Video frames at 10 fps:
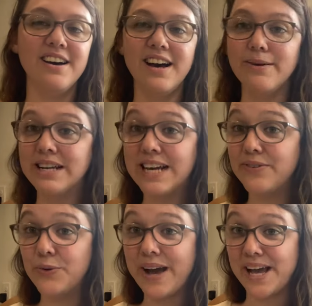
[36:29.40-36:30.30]
I'm gonna give
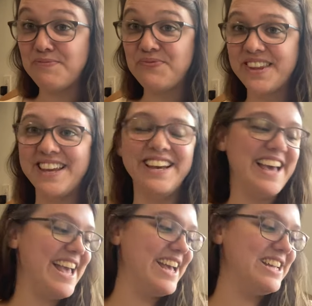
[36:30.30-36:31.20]
it away
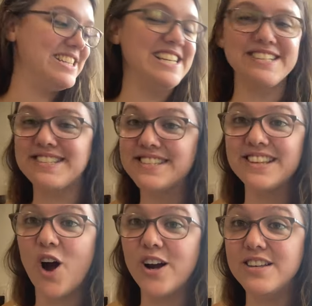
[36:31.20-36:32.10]
and it is
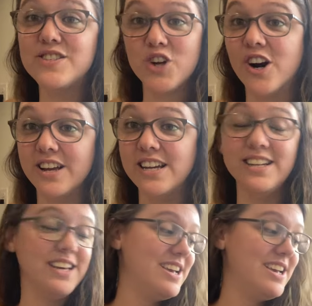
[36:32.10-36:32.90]
already started.